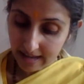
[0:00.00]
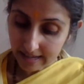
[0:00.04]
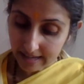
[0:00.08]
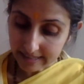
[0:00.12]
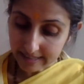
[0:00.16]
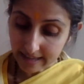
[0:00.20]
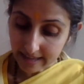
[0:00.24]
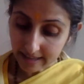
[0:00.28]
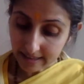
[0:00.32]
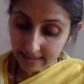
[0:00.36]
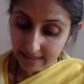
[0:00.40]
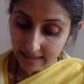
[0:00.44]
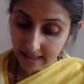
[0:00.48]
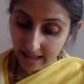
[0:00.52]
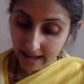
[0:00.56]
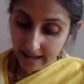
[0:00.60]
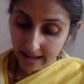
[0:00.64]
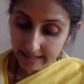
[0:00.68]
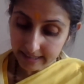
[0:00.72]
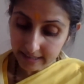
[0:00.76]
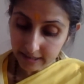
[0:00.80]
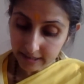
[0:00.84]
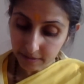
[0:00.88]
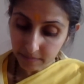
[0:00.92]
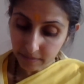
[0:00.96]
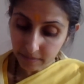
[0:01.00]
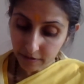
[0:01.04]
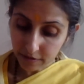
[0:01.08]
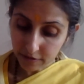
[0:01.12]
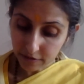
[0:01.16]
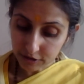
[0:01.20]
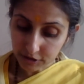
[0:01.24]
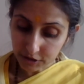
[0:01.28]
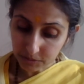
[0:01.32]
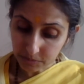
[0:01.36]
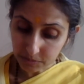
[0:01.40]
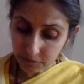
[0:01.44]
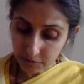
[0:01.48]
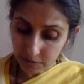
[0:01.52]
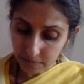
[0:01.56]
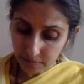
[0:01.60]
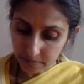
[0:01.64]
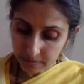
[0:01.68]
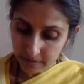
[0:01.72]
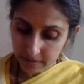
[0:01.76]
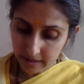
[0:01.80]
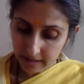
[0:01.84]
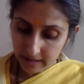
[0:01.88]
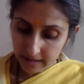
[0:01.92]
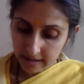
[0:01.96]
again lying in the mother's womb.